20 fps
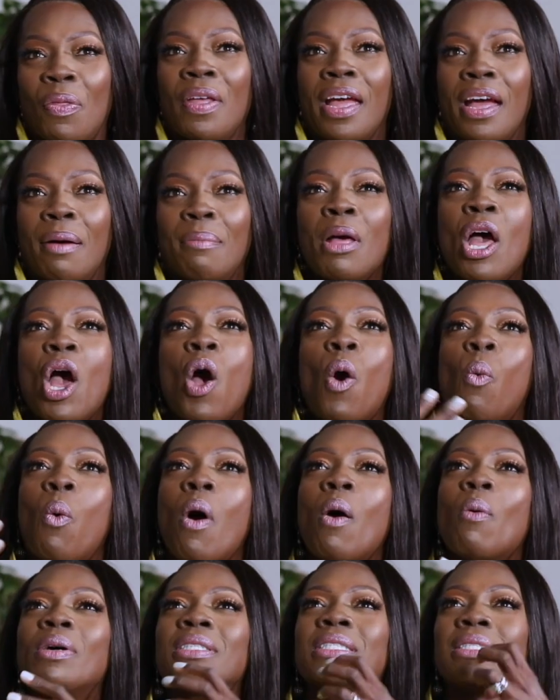them,
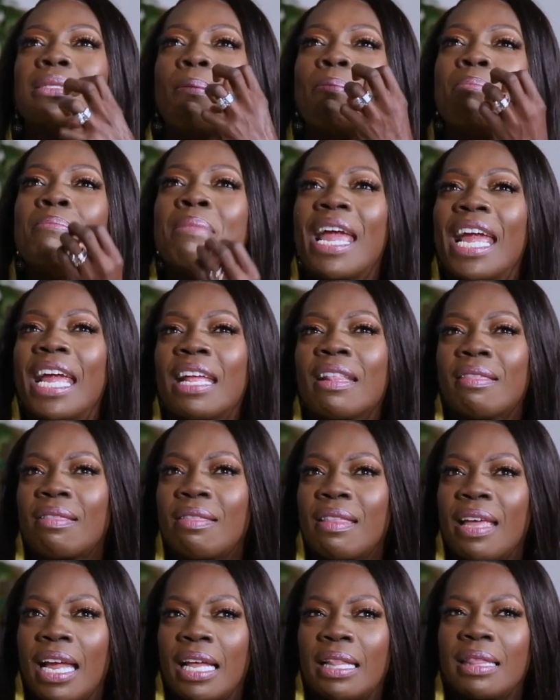what was the main
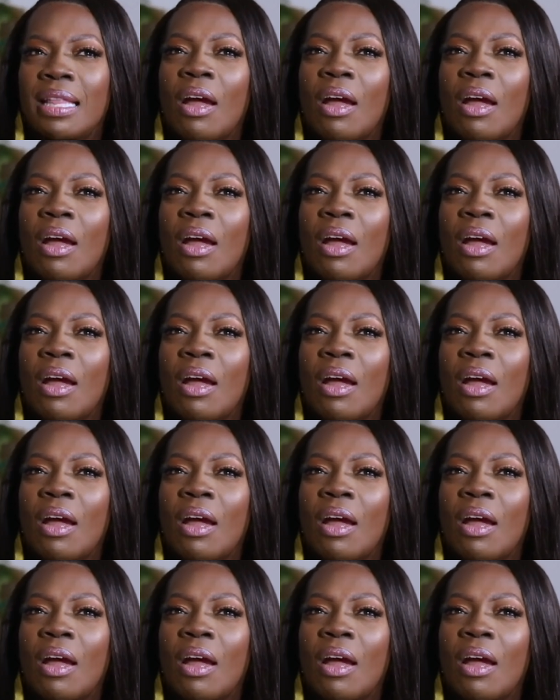thing